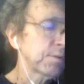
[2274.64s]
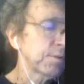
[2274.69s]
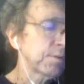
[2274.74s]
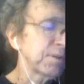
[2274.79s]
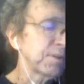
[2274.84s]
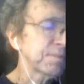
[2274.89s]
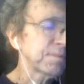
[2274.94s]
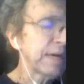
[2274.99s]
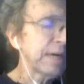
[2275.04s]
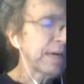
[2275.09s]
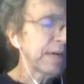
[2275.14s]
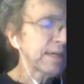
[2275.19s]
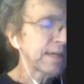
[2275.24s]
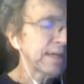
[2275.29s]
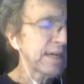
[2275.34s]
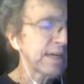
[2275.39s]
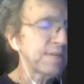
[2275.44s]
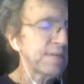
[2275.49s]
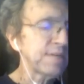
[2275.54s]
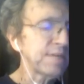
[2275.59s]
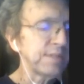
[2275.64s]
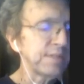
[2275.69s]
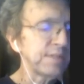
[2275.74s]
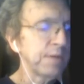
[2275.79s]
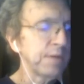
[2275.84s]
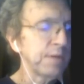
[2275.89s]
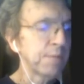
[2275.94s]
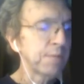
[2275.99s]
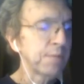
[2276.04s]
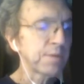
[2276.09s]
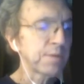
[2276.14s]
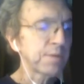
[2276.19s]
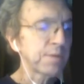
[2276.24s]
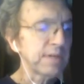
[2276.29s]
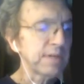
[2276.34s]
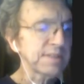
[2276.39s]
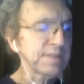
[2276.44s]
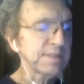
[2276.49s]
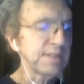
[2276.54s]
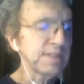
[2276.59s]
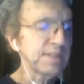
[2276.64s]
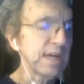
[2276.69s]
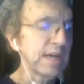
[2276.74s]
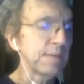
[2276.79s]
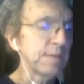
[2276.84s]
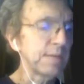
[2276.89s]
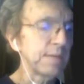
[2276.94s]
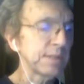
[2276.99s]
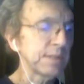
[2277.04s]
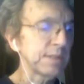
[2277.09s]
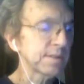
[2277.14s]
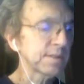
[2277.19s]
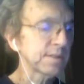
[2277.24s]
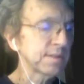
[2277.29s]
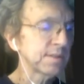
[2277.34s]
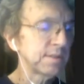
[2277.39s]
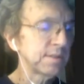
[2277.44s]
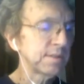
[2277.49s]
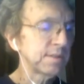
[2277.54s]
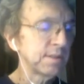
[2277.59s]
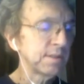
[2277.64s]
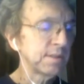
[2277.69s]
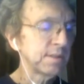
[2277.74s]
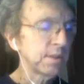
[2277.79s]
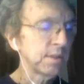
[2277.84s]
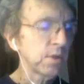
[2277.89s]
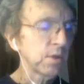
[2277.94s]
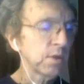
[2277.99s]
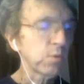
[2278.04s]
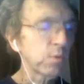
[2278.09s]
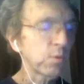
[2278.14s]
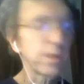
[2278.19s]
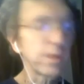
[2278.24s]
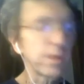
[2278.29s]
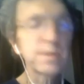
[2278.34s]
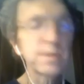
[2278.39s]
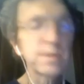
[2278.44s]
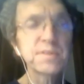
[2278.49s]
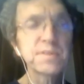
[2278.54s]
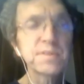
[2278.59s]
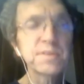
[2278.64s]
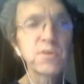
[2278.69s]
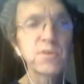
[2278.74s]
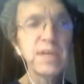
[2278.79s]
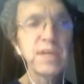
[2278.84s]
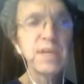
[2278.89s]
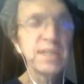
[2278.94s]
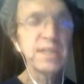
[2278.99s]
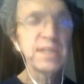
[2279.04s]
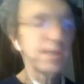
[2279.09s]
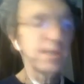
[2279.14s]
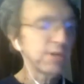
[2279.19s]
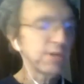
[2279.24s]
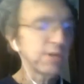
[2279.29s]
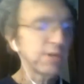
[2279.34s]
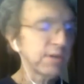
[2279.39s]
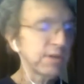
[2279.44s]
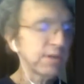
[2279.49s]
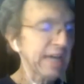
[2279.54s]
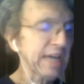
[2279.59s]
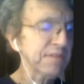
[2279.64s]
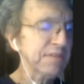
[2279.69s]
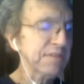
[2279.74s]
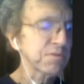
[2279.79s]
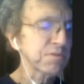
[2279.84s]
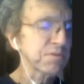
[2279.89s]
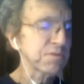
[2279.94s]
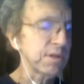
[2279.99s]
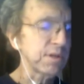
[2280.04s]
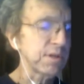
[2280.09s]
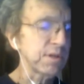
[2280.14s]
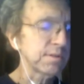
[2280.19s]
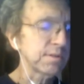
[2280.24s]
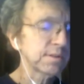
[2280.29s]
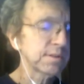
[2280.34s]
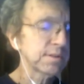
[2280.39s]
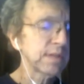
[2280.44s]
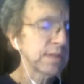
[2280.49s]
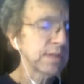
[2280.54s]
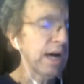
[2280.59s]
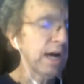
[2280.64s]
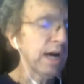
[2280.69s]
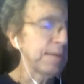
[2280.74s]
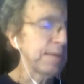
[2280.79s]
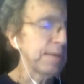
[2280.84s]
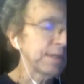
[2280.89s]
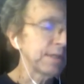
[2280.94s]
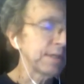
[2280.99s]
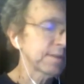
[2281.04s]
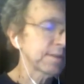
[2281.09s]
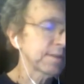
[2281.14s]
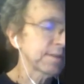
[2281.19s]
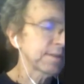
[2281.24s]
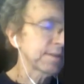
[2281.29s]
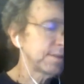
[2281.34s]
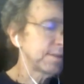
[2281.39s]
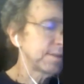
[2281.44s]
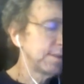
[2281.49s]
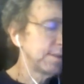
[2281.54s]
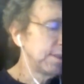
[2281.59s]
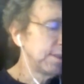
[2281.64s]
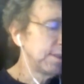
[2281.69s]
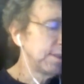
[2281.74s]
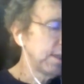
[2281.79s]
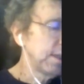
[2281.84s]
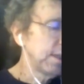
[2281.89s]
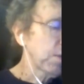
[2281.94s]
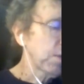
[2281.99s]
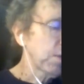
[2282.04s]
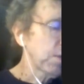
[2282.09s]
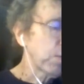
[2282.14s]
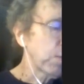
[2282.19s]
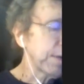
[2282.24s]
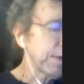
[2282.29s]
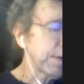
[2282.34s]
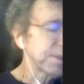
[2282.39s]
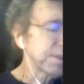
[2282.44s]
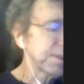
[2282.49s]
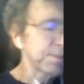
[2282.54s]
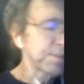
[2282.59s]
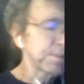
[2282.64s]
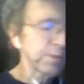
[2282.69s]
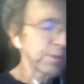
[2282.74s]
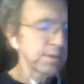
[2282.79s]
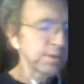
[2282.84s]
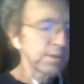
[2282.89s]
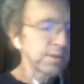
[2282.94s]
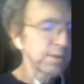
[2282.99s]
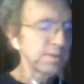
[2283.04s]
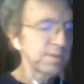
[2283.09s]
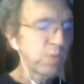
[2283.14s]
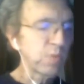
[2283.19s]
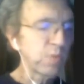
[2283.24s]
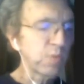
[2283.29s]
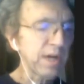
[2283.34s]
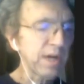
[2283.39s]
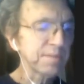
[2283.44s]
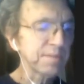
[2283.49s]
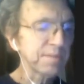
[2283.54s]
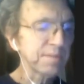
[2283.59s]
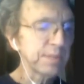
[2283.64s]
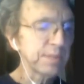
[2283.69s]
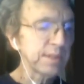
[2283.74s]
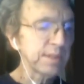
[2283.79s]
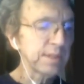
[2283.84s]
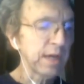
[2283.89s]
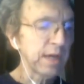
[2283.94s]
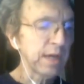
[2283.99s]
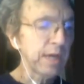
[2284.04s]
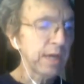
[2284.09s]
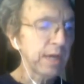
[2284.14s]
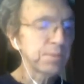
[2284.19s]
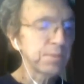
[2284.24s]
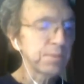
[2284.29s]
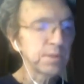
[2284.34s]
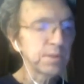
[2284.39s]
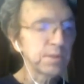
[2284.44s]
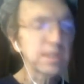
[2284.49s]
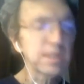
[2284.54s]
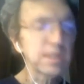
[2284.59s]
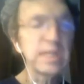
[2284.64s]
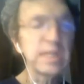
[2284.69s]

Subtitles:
Where is Mahakavi Bharati, Ama? Where is the great hero Castro, Ama? Where is the pearl of wise men Abdul